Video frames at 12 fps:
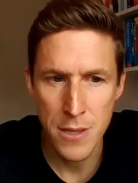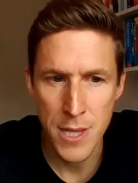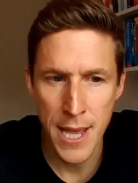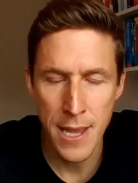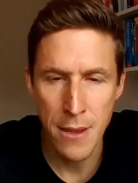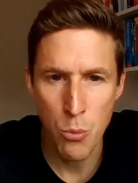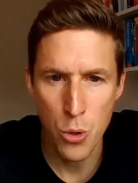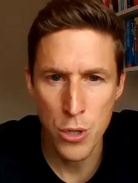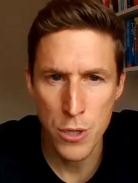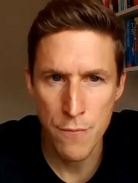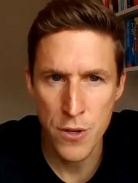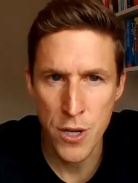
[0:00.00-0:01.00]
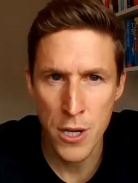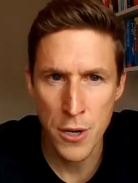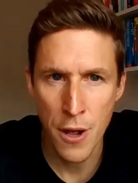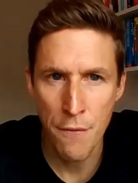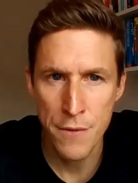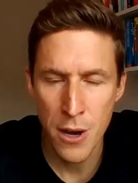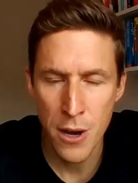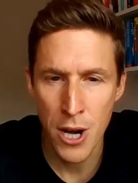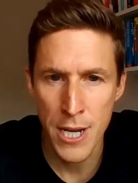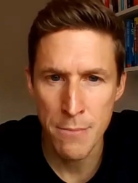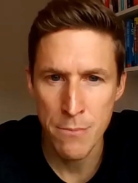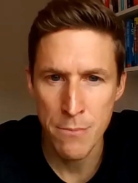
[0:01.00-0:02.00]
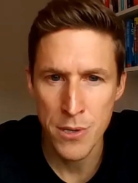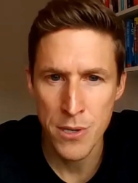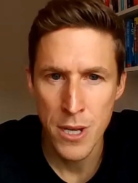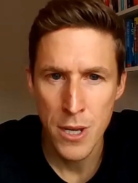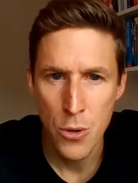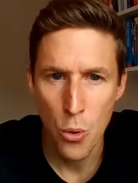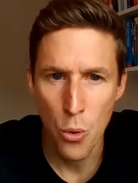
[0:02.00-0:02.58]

they wouldn't have done enough times